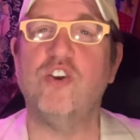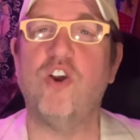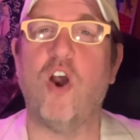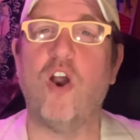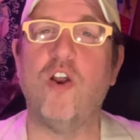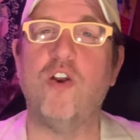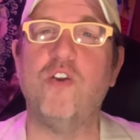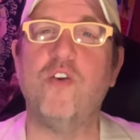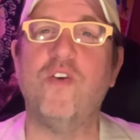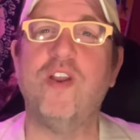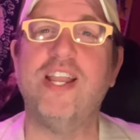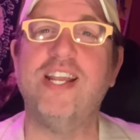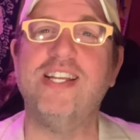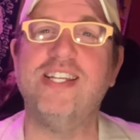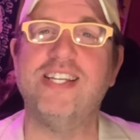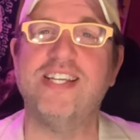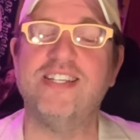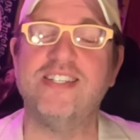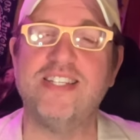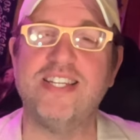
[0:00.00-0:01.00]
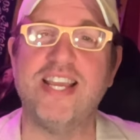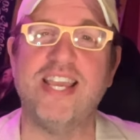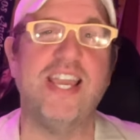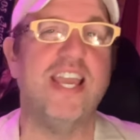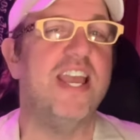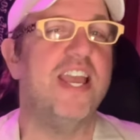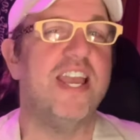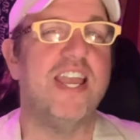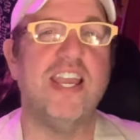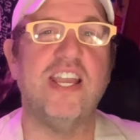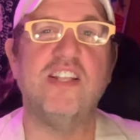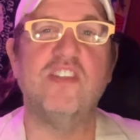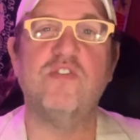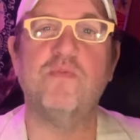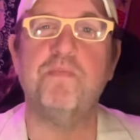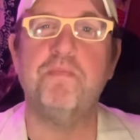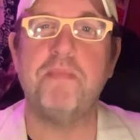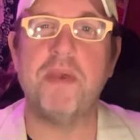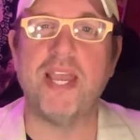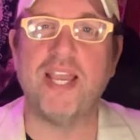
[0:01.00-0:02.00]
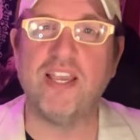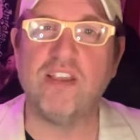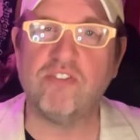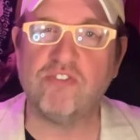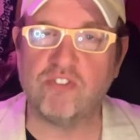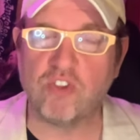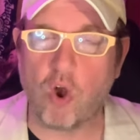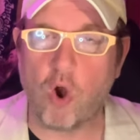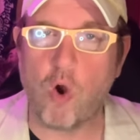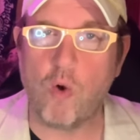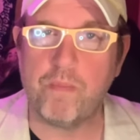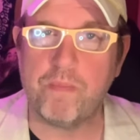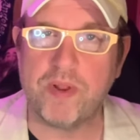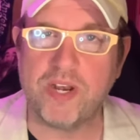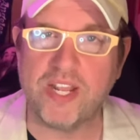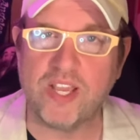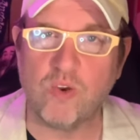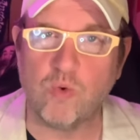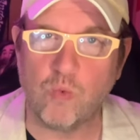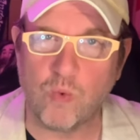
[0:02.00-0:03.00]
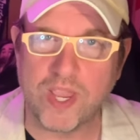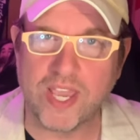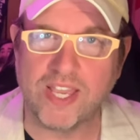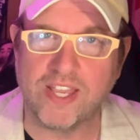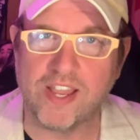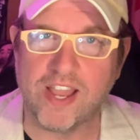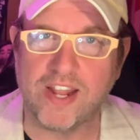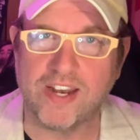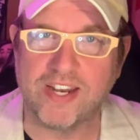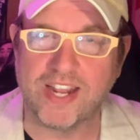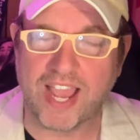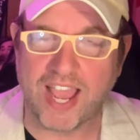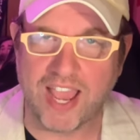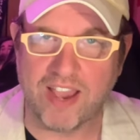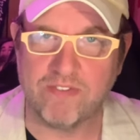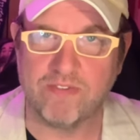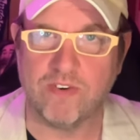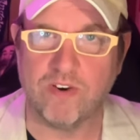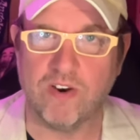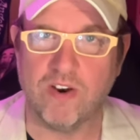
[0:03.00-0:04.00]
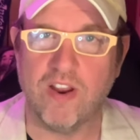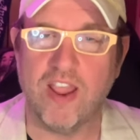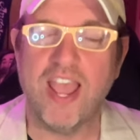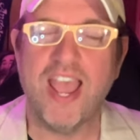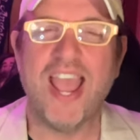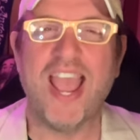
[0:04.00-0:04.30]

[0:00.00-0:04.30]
garnering Disney its biggest opening weekend ever.